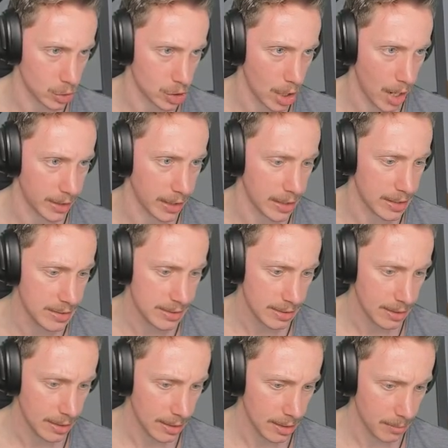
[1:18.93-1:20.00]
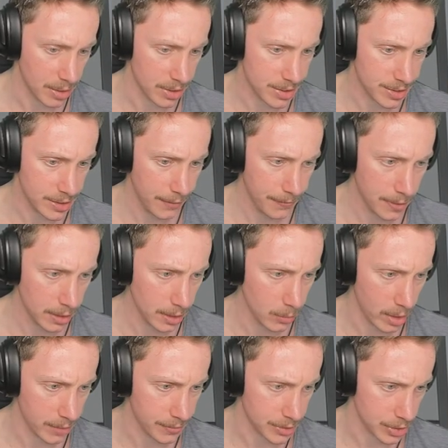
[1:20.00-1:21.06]
Chinese, but it's definitely
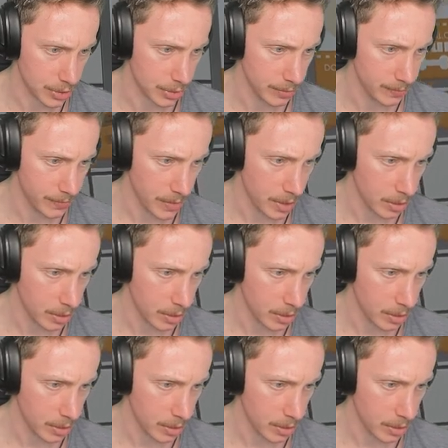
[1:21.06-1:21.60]
one of the two.